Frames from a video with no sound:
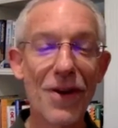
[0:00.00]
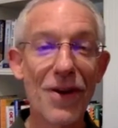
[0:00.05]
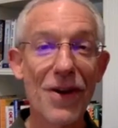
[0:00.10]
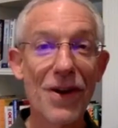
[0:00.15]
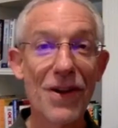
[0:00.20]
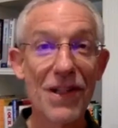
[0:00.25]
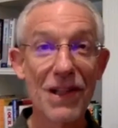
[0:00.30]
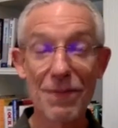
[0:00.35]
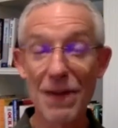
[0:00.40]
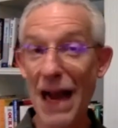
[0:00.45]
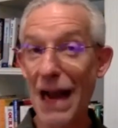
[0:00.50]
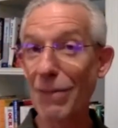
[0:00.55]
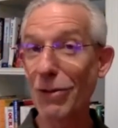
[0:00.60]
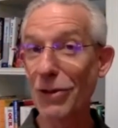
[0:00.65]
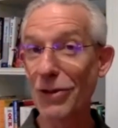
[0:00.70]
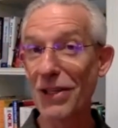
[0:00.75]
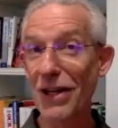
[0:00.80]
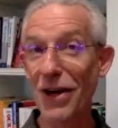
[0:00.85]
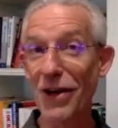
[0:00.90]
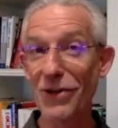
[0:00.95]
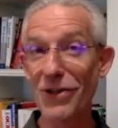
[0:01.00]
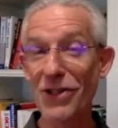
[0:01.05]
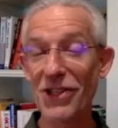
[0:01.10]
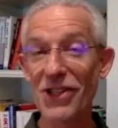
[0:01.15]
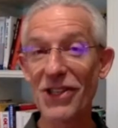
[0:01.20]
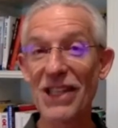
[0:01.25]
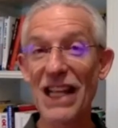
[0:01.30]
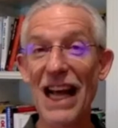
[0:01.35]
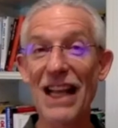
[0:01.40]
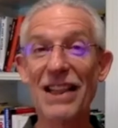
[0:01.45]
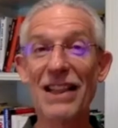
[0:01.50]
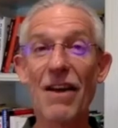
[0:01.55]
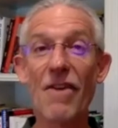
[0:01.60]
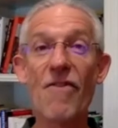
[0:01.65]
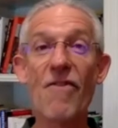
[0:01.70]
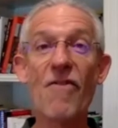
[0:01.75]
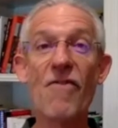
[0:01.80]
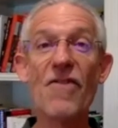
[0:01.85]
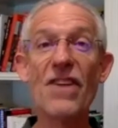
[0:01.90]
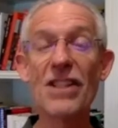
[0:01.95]
The Bible tells us that the
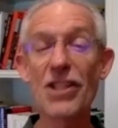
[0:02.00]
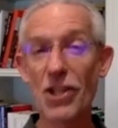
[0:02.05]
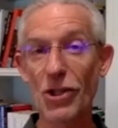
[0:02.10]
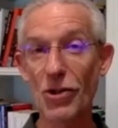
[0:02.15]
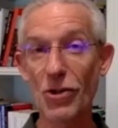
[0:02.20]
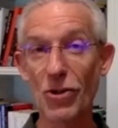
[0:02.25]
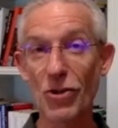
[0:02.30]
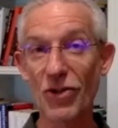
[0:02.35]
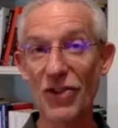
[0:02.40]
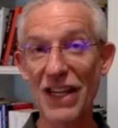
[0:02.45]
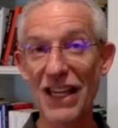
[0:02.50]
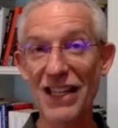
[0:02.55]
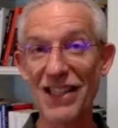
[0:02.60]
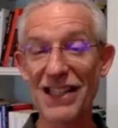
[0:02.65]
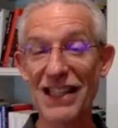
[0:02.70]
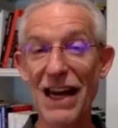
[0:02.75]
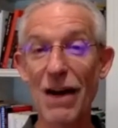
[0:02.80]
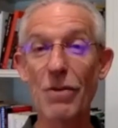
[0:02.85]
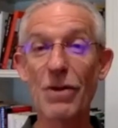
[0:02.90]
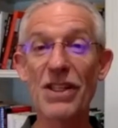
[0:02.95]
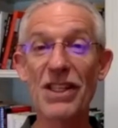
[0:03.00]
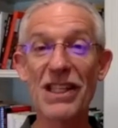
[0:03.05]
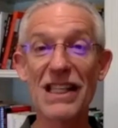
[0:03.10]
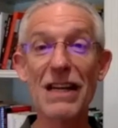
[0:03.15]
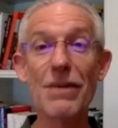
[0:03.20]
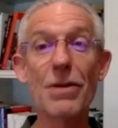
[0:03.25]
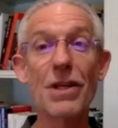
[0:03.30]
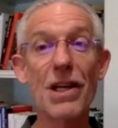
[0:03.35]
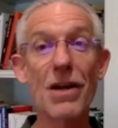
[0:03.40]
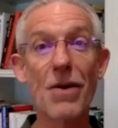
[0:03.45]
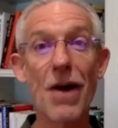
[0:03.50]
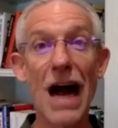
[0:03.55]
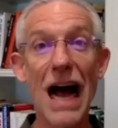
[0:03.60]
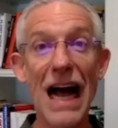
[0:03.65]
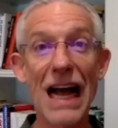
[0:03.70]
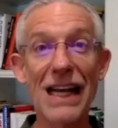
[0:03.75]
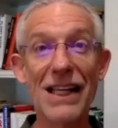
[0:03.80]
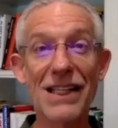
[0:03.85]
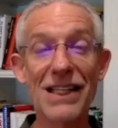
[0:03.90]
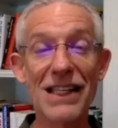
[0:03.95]
physical things that we see with our
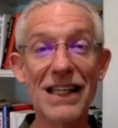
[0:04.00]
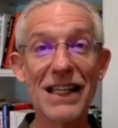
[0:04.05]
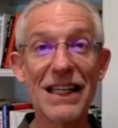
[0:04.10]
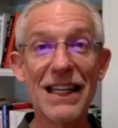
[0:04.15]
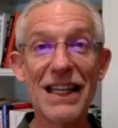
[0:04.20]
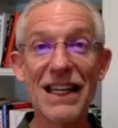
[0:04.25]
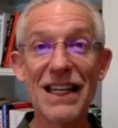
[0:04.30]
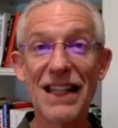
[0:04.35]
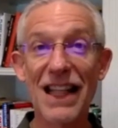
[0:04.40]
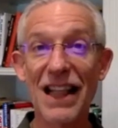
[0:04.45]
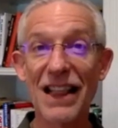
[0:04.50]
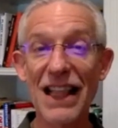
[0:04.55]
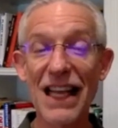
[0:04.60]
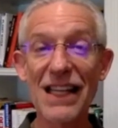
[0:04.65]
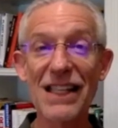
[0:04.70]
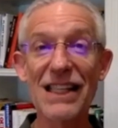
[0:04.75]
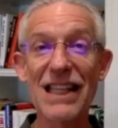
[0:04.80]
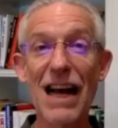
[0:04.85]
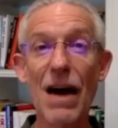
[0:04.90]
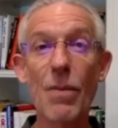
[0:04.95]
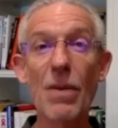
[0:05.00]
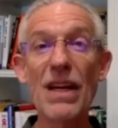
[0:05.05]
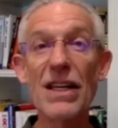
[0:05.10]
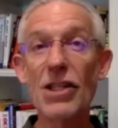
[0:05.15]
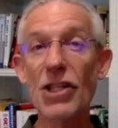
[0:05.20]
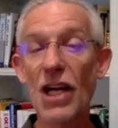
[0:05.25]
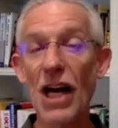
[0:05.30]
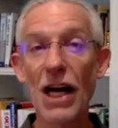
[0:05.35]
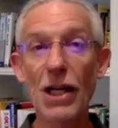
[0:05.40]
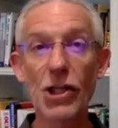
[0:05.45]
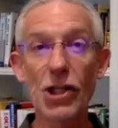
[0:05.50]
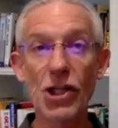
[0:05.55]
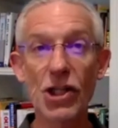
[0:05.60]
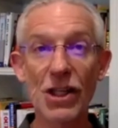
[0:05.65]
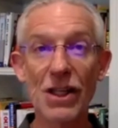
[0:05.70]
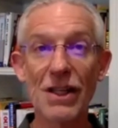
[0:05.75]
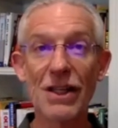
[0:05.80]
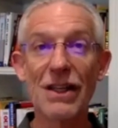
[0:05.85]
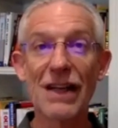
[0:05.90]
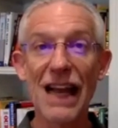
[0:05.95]
eyes, the things that we touch
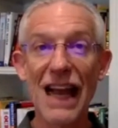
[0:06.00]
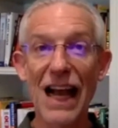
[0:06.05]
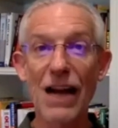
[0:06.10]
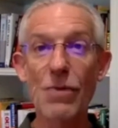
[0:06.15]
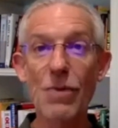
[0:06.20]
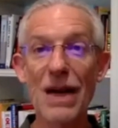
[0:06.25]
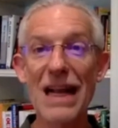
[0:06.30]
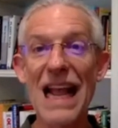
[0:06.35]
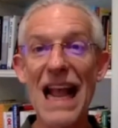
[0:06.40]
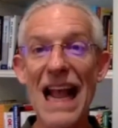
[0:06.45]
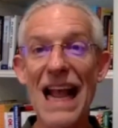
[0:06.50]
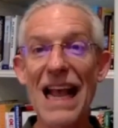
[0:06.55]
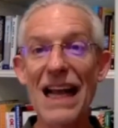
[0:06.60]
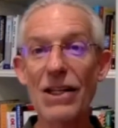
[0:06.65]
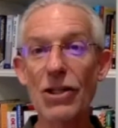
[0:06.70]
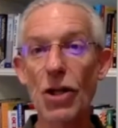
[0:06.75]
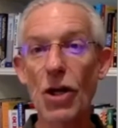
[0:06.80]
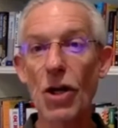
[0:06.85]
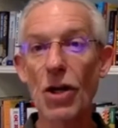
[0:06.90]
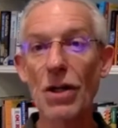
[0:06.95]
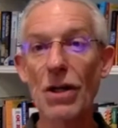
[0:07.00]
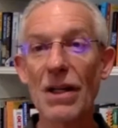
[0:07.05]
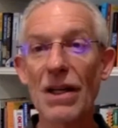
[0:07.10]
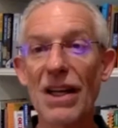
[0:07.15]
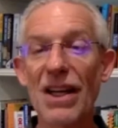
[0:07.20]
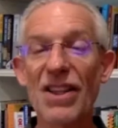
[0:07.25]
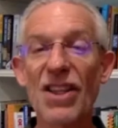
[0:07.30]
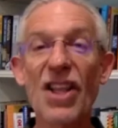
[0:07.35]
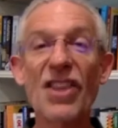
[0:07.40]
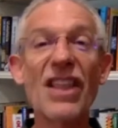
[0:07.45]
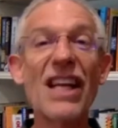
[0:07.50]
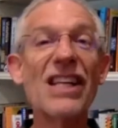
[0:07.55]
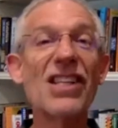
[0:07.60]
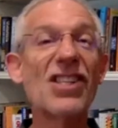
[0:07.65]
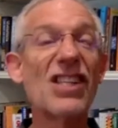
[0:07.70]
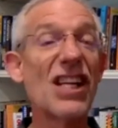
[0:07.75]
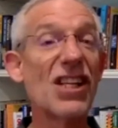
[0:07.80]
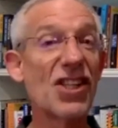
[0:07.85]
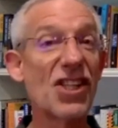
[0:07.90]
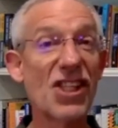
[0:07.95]
and we handle, the things
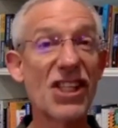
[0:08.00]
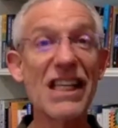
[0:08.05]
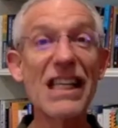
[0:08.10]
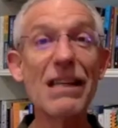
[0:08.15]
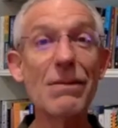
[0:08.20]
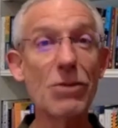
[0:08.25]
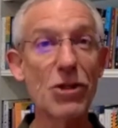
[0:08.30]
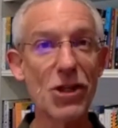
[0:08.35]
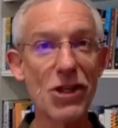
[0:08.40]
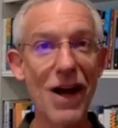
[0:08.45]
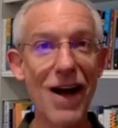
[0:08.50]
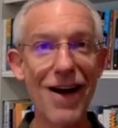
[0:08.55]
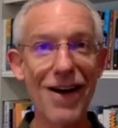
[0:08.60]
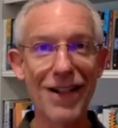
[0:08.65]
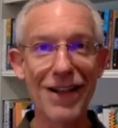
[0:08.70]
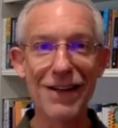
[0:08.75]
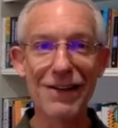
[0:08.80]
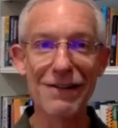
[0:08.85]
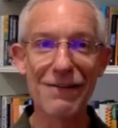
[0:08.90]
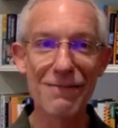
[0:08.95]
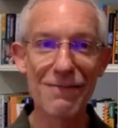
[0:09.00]
that seem solid,